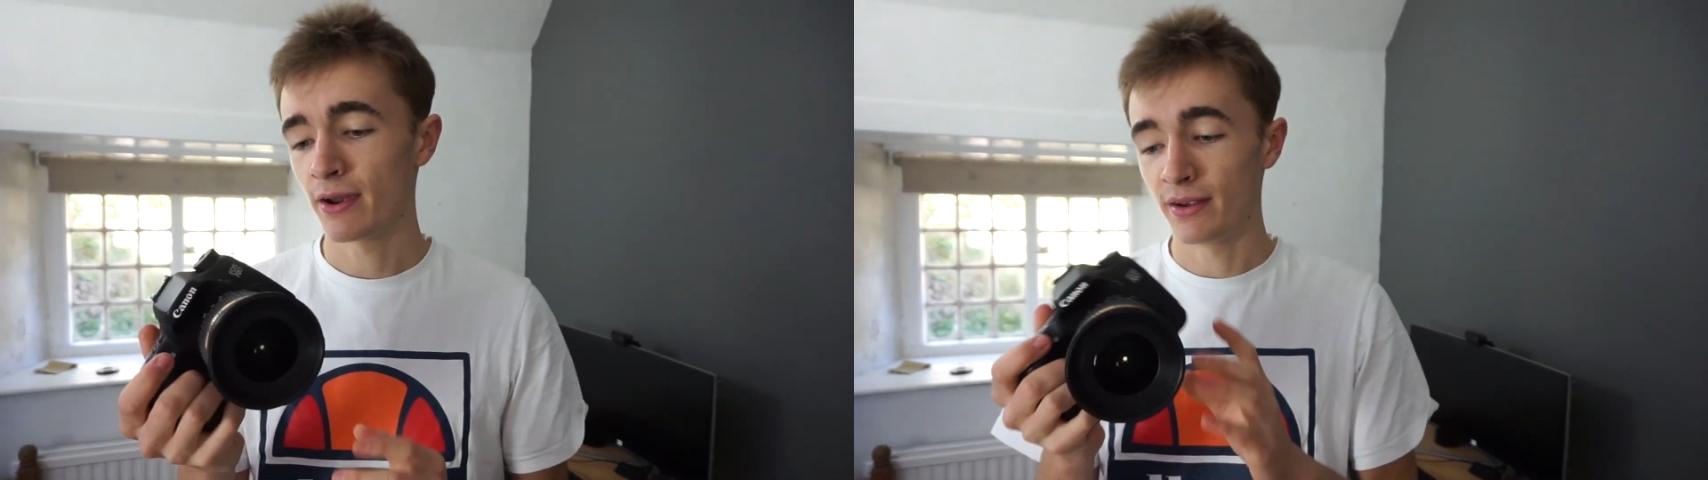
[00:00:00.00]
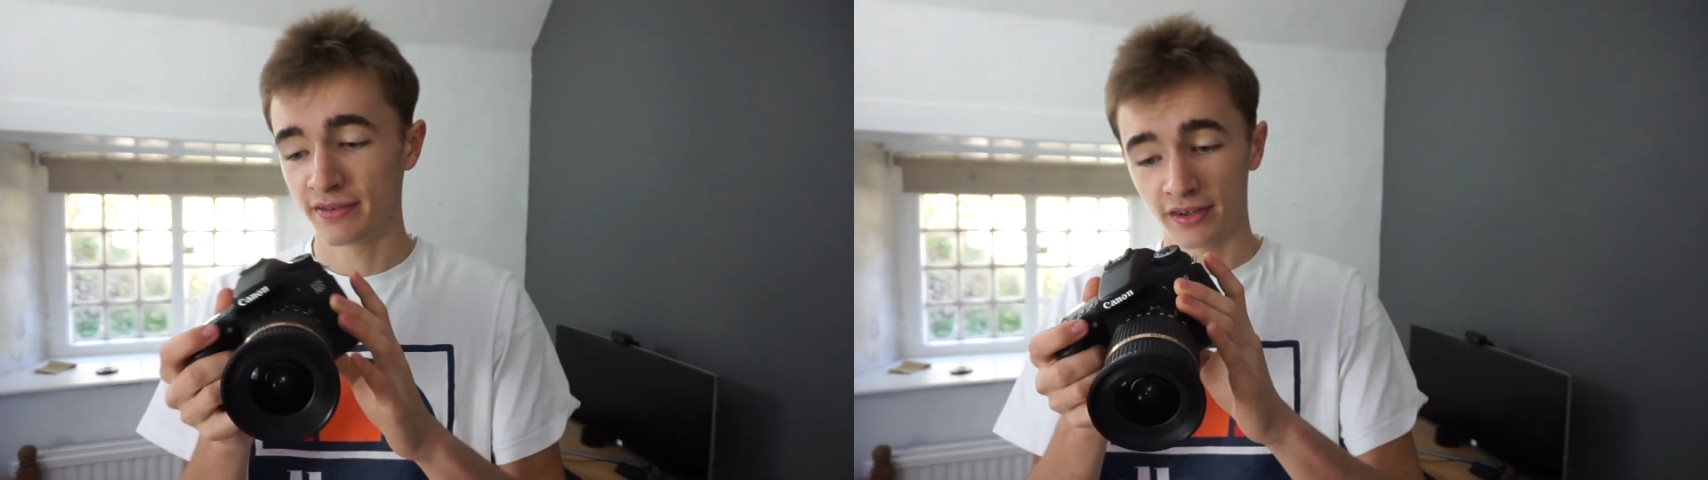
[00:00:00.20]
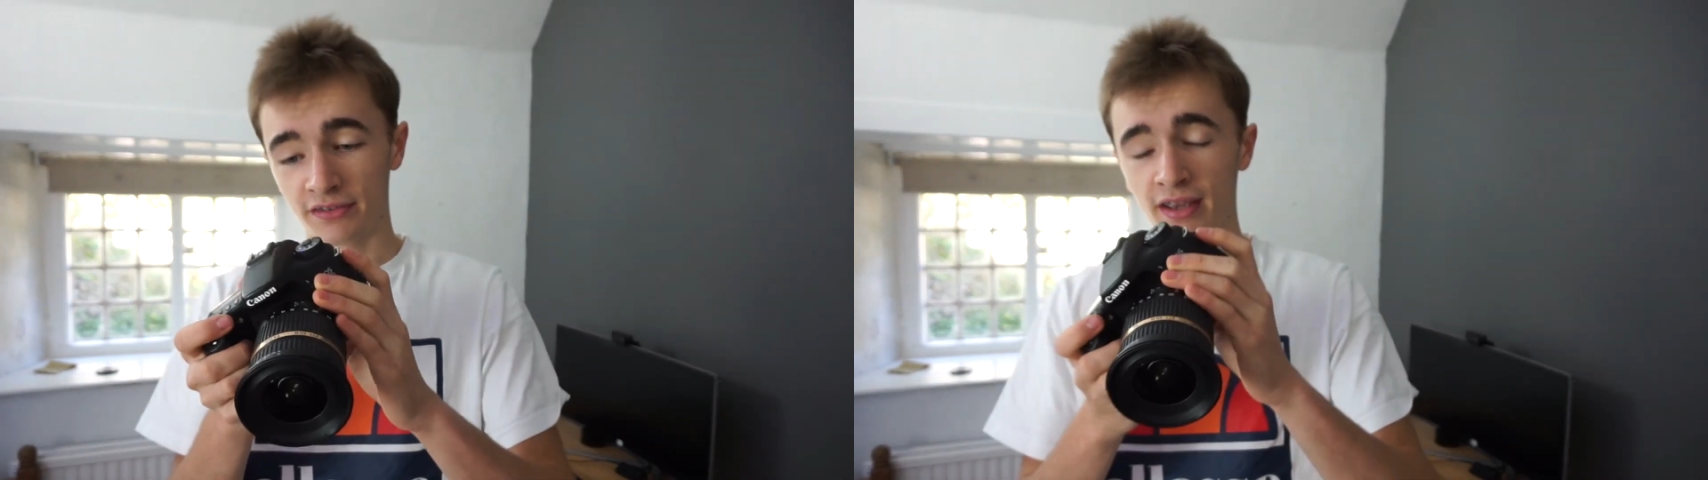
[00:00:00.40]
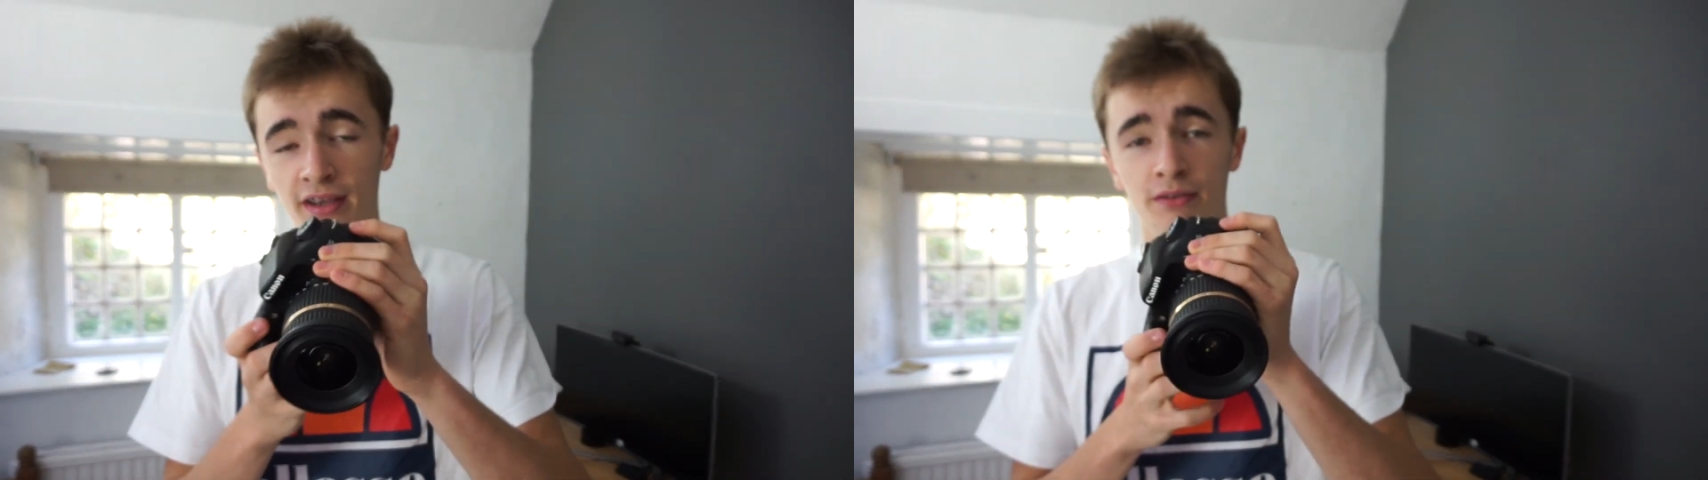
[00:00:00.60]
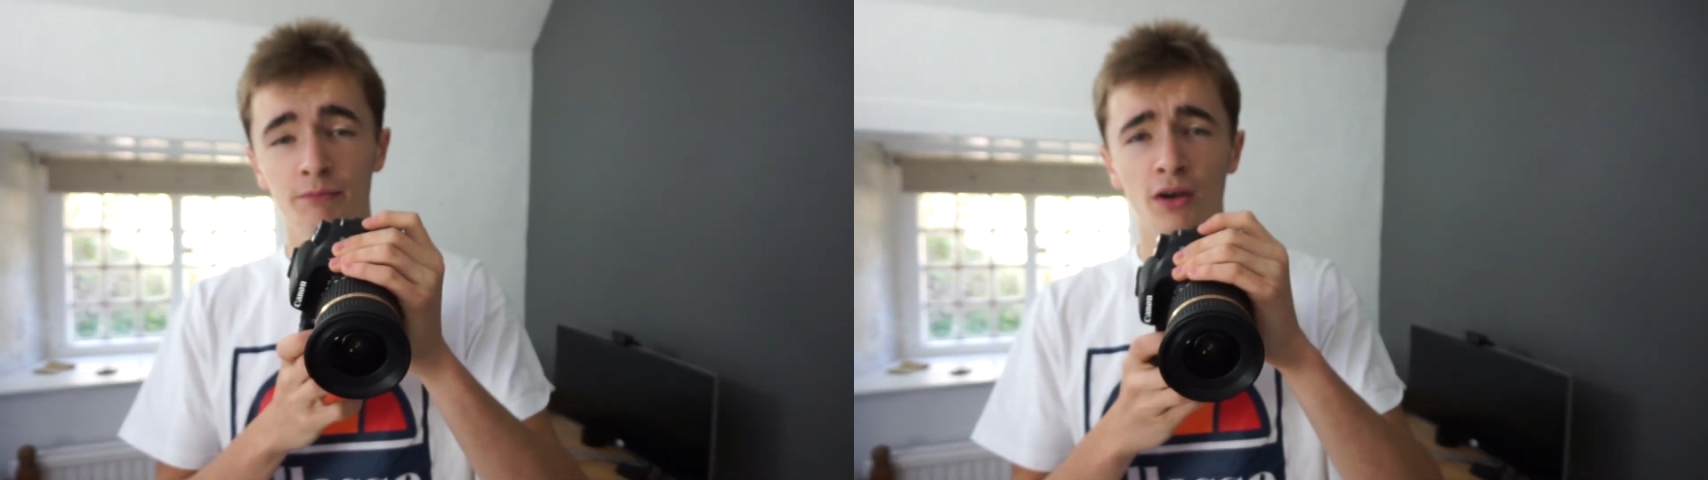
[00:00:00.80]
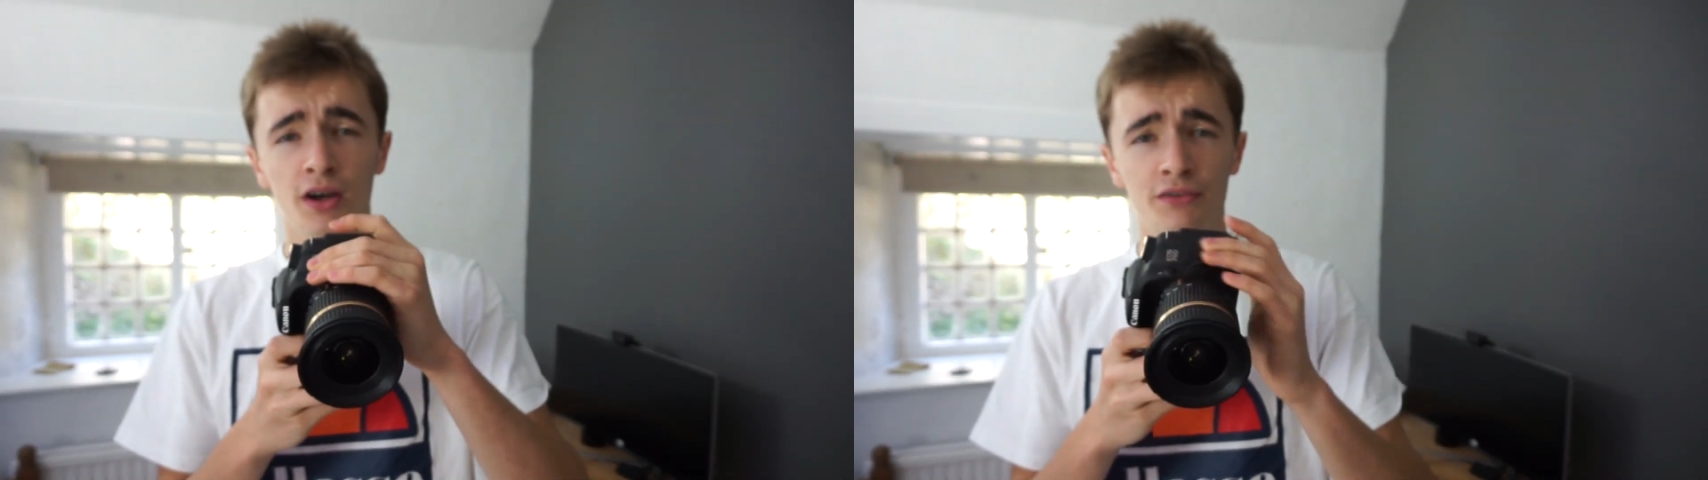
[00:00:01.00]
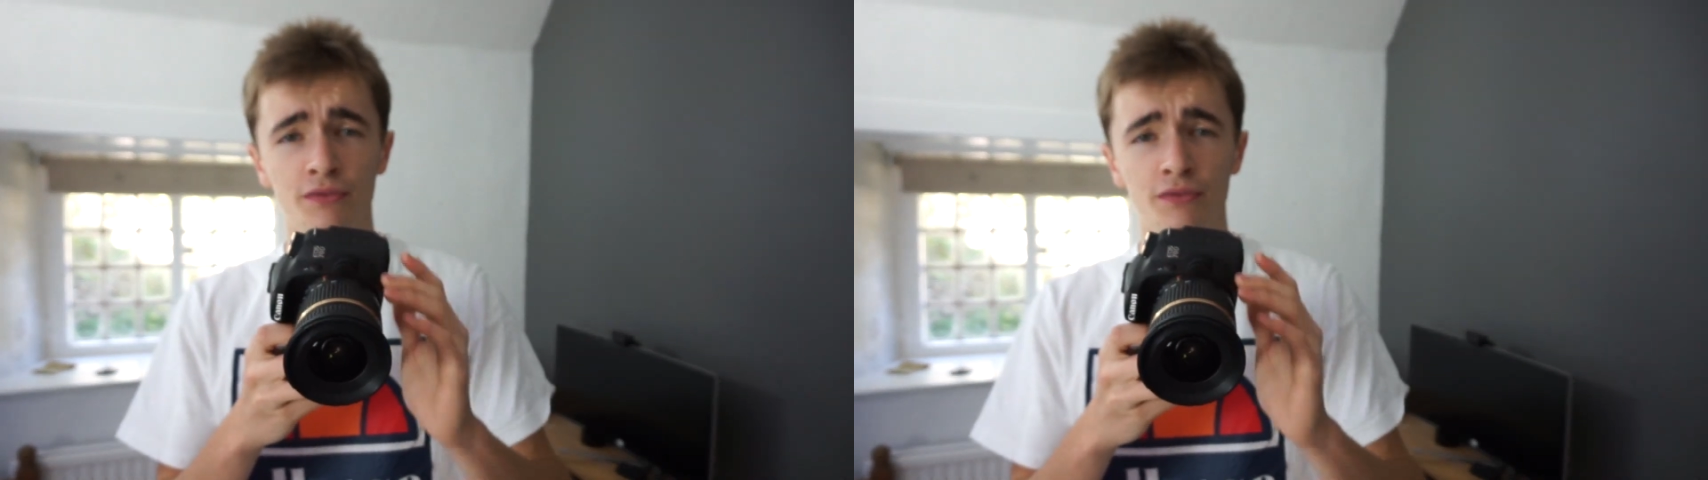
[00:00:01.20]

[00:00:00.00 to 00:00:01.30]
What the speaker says: It does take some nice